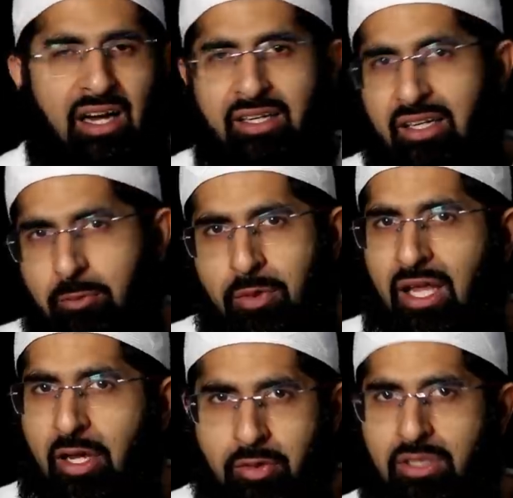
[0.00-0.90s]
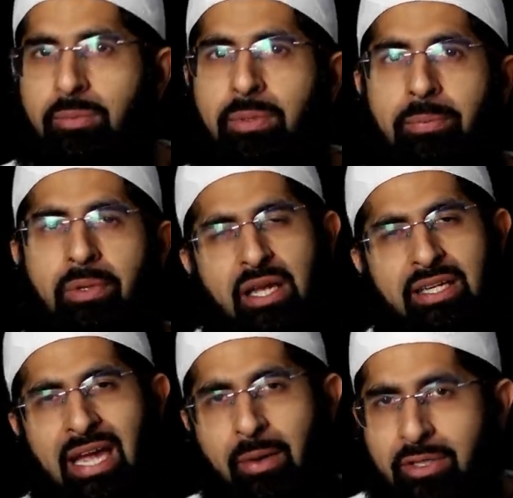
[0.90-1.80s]
I didn't rely on other people. I
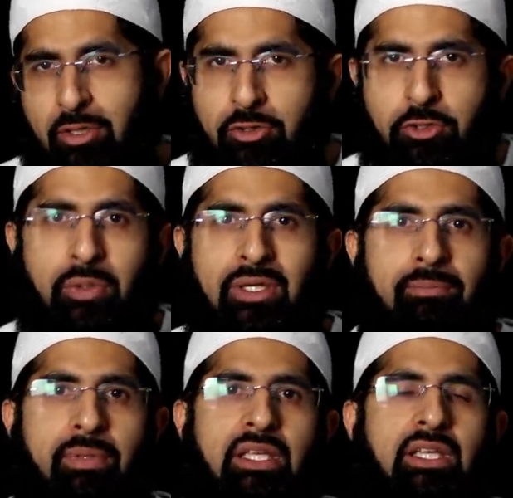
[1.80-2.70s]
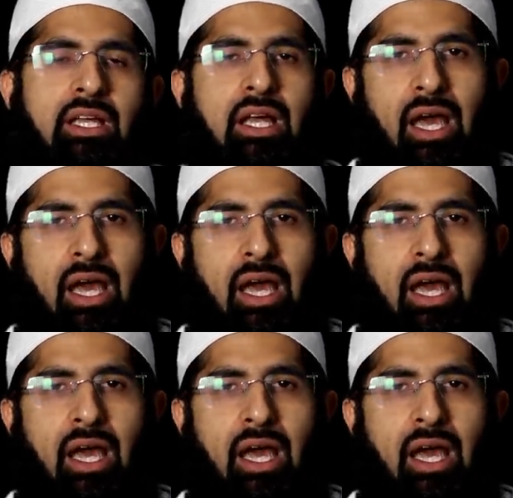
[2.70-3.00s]
carried on doing me